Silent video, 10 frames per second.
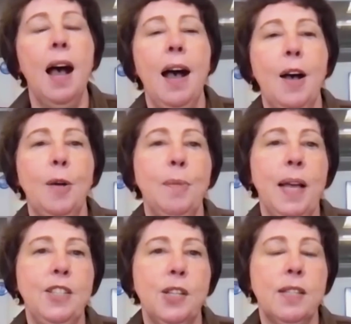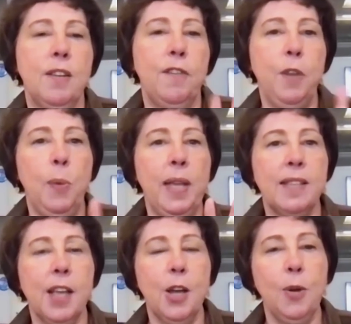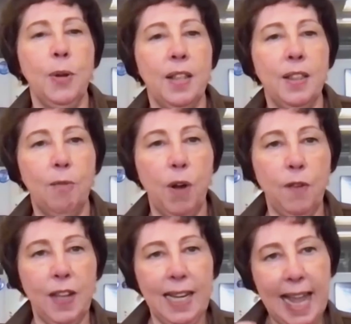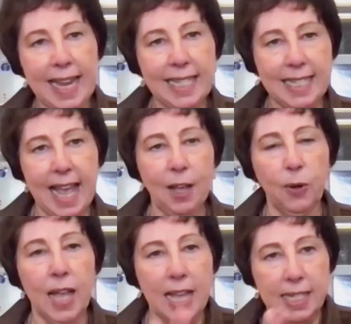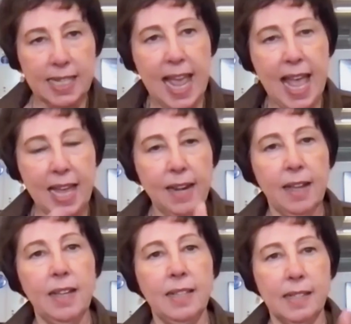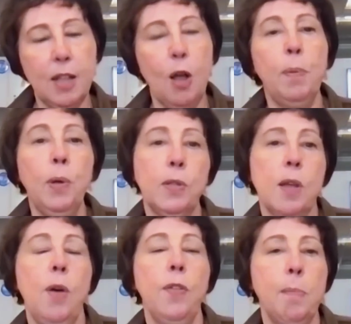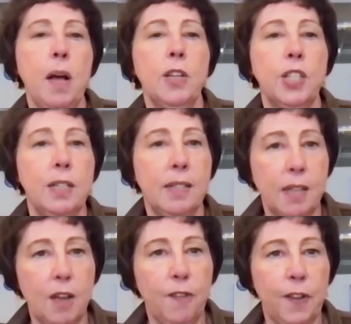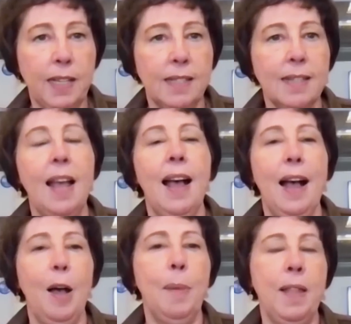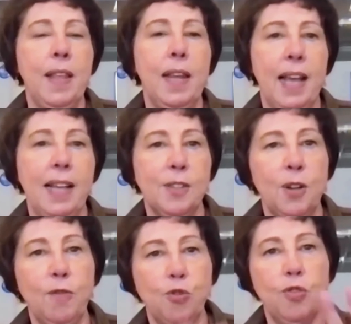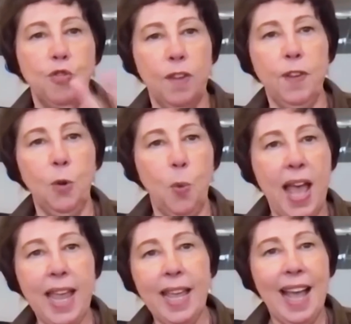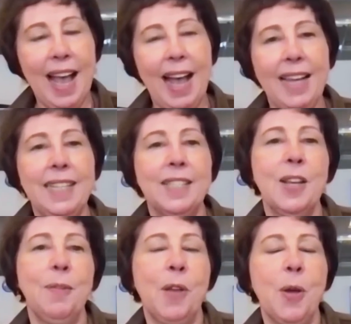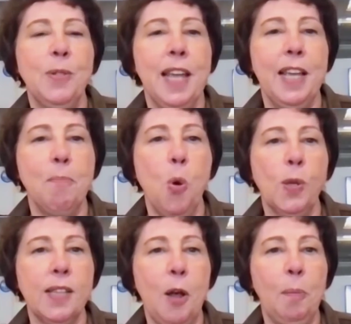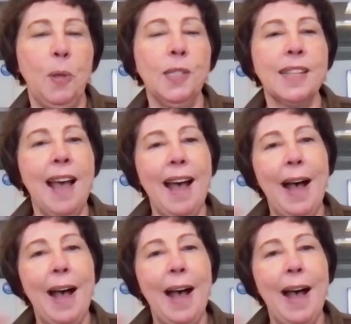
And just a few weeks ago, the rover laid down 10 samples on the Martian surface and then has sort of driven away and is going to go take more samples.